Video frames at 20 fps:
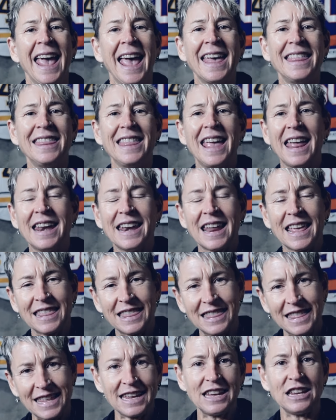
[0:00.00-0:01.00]
And then
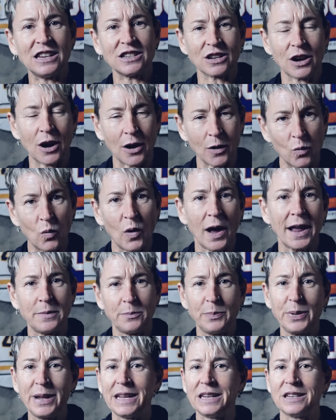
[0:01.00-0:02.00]
these are one
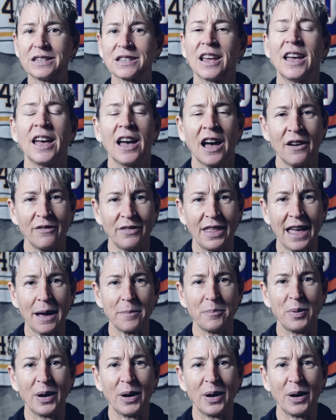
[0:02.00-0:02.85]
piece of that